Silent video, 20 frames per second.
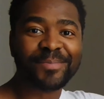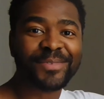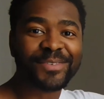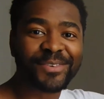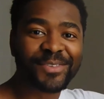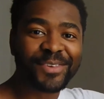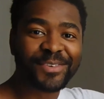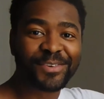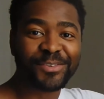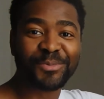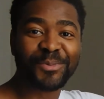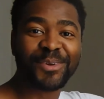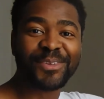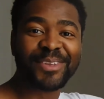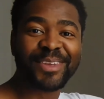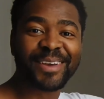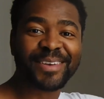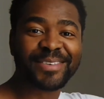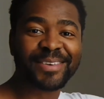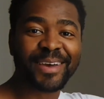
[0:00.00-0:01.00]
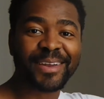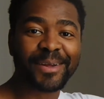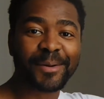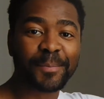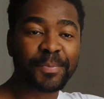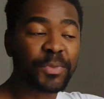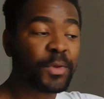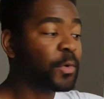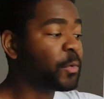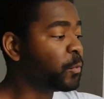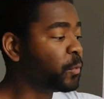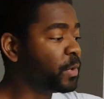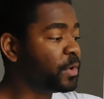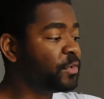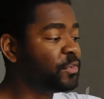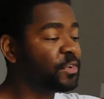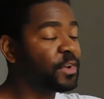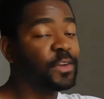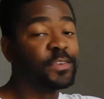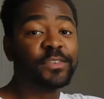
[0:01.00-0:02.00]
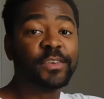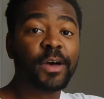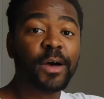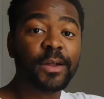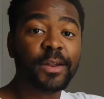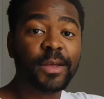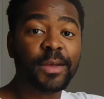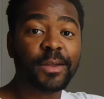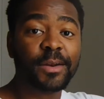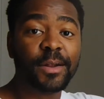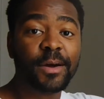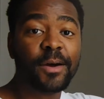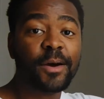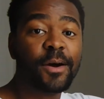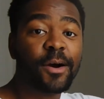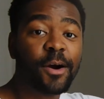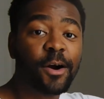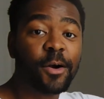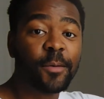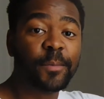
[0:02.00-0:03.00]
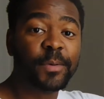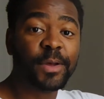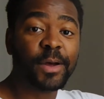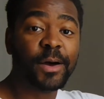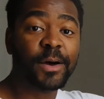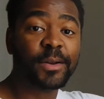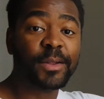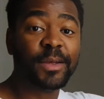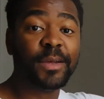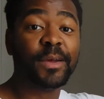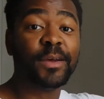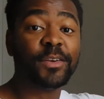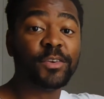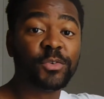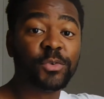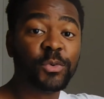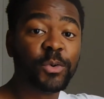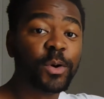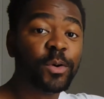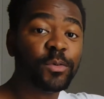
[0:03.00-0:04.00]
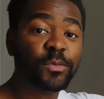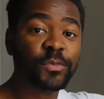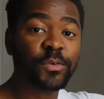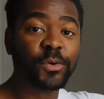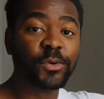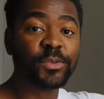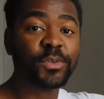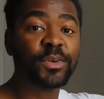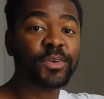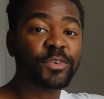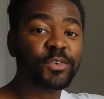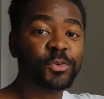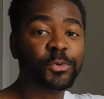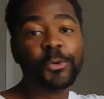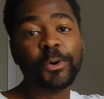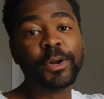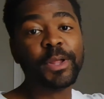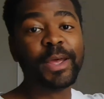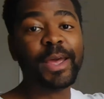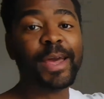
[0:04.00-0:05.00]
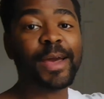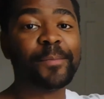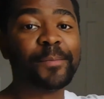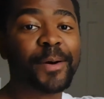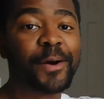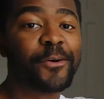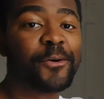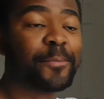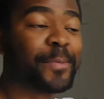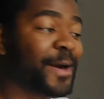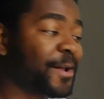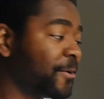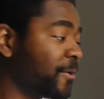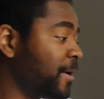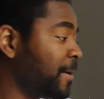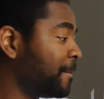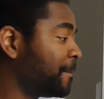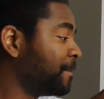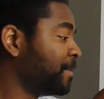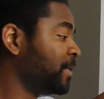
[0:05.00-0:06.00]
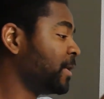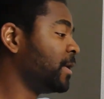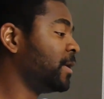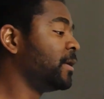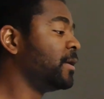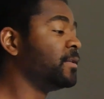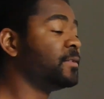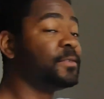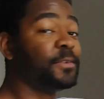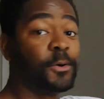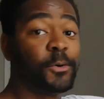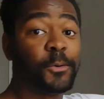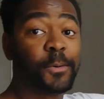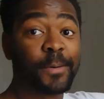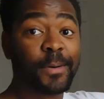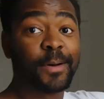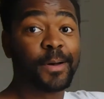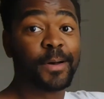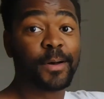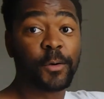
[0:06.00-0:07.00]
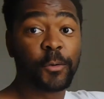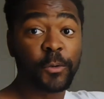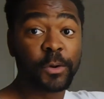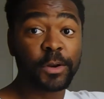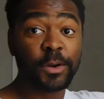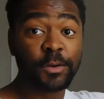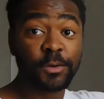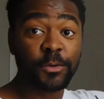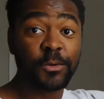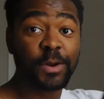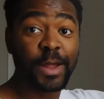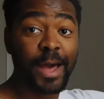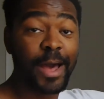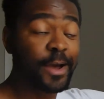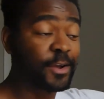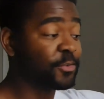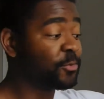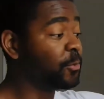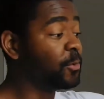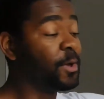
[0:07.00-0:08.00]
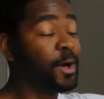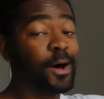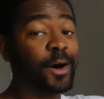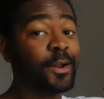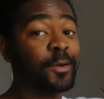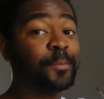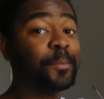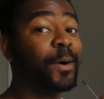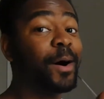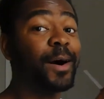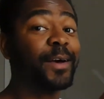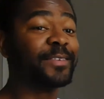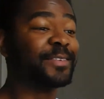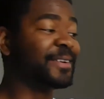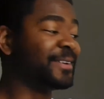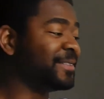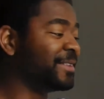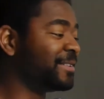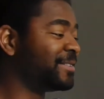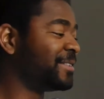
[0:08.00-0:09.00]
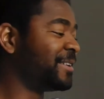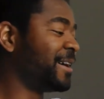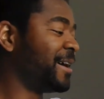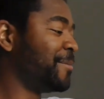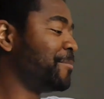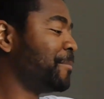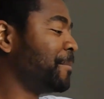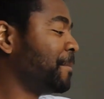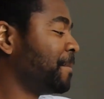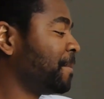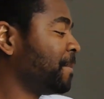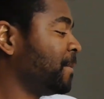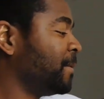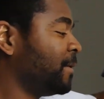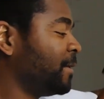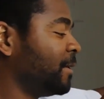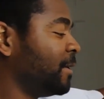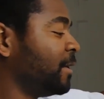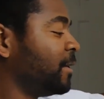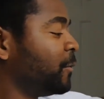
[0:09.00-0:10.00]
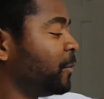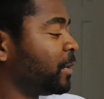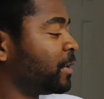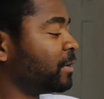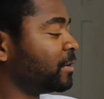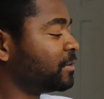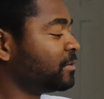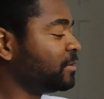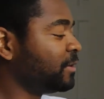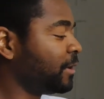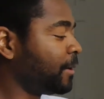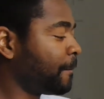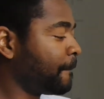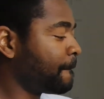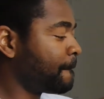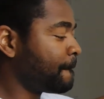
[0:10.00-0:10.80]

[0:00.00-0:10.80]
So this is really exciting. We just got in our Miady 12 volt 20 amp hour battery. So we're gonna do an actual unboxing this time. We can see